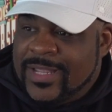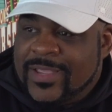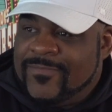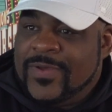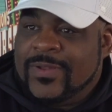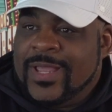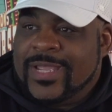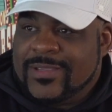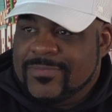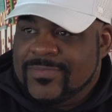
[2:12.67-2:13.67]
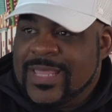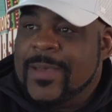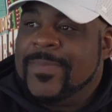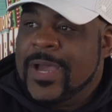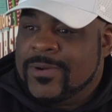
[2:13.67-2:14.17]
Like, it felt like
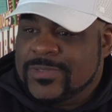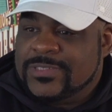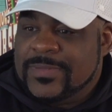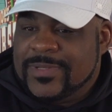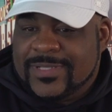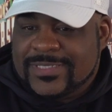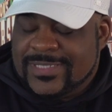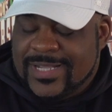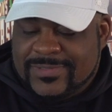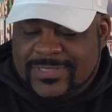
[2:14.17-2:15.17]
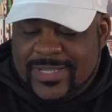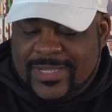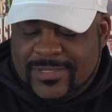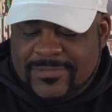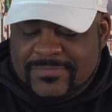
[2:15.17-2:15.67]
that power was limitless, and I was
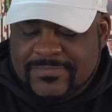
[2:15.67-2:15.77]
like,